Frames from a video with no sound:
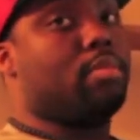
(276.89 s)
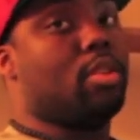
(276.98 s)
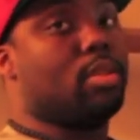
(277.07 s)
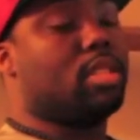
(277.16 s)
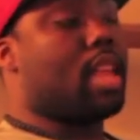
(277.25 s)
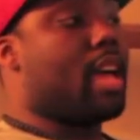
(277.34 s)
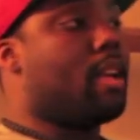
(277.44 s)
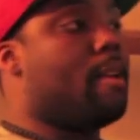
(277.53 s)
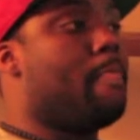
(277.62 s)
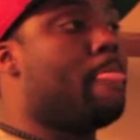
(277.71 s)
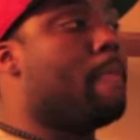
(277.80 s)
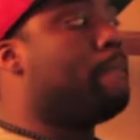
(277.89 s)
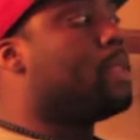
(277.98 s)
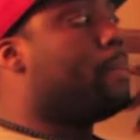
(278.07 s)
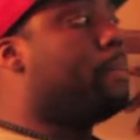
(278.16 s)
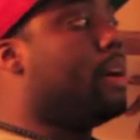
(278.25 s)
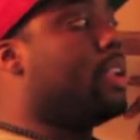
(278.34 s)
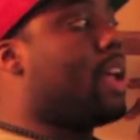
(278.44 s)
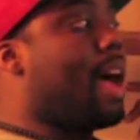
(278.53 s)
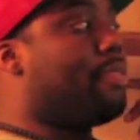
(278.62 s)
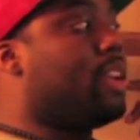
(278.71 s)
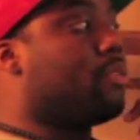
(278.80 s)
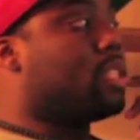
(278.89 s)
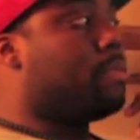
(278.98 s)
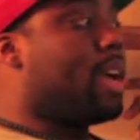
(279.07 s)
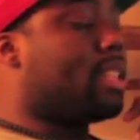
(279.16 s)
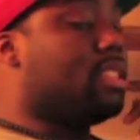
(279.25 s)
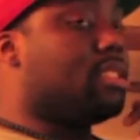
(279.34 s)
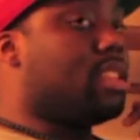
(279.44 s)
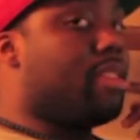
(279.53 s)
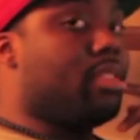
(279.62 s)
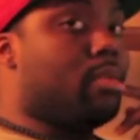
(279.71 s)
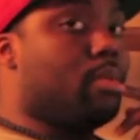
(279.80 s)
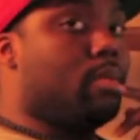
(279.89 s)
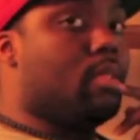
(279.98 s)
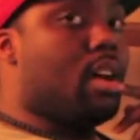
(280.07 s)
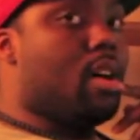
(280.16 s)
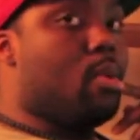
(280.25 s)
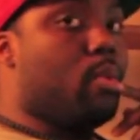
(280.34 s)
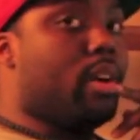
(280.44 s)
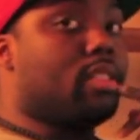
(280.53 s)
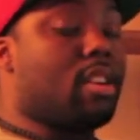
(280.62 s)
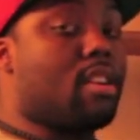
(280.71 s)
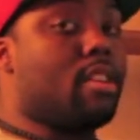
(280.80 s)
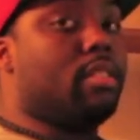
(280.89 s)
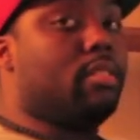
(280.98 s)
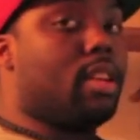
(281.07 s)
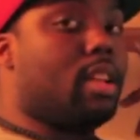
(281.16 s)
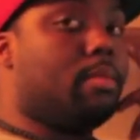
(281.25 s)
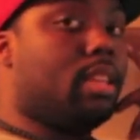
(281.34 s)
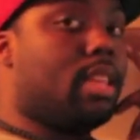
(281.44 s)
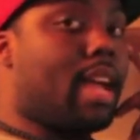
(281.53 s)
So it's like, but I think respect is given, you know, where it's earned. You know what I mean?